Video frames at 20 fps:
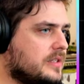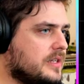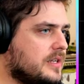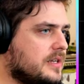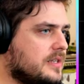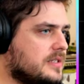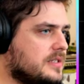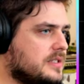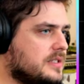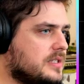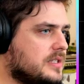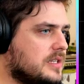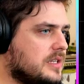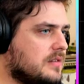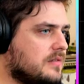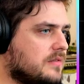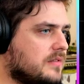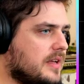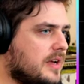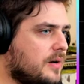Let's see
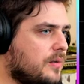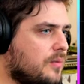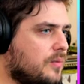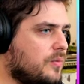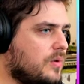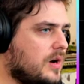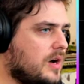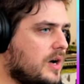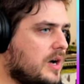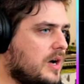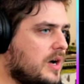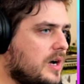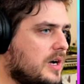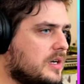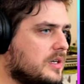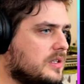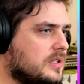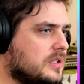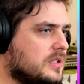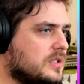if that
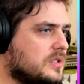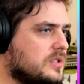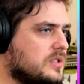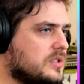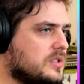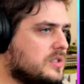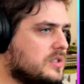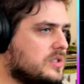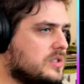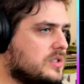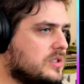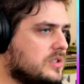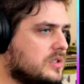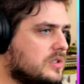works.